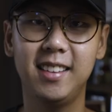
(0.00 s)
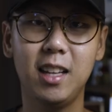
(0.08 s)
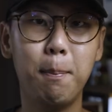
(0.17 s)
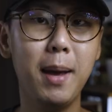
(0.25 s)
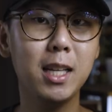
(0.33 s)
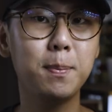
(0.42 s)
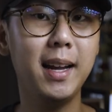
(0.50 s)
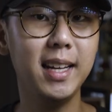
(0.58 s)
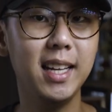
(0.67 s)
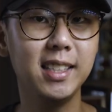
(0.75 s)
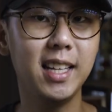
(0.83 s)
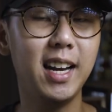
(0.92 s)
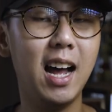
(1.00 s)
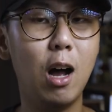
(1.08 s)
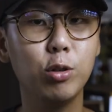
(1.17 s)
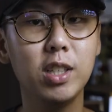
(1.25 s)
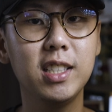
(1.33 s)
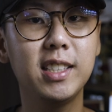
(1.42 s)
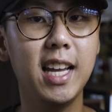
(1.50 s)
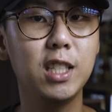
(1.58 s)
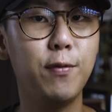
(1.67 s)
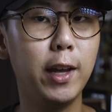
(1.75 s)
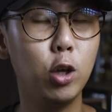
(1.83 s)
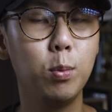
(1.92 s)
The best part is that the housing
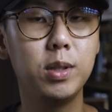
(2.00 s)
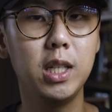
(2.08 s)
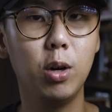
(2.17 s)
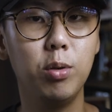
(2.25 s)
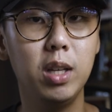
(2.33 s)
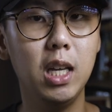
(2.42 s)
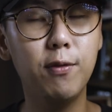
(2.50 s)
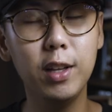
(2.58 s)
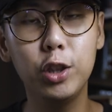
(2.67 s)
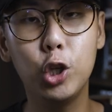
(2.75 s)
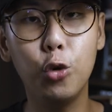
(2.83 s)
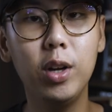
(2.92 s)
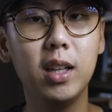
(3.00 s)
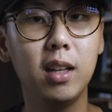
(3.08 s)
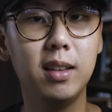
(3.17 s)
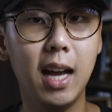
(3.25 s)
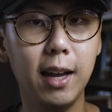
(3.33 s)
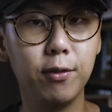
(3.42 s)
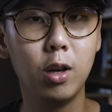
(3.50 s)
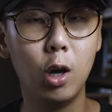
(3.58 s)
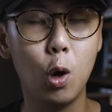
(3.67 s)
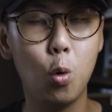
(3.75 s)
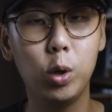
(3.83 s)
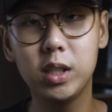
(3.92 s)
stays vacuum sealed even during the dive,
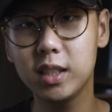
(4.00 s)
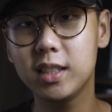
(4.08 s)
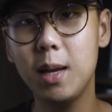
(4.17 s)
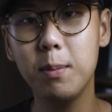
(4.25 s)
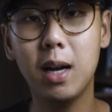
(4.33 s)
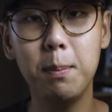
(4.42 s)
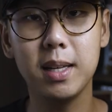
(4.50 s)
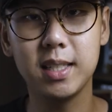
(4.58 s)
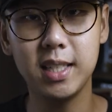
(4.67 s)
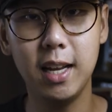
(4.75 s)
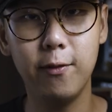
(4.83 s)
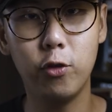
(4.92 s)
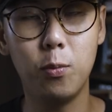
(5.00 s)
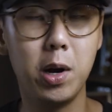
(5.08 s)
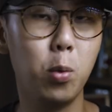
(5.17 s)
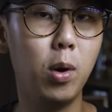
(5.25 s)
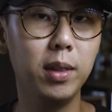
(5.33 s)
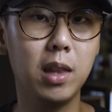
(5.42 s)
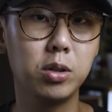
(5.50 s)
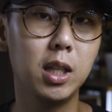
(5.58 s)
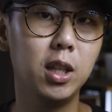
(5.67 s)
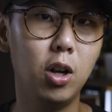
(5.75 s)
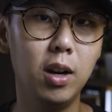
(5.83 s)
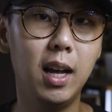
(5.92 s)
which the same can be said for my
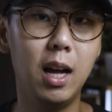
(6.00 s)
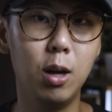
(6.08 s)
$1,000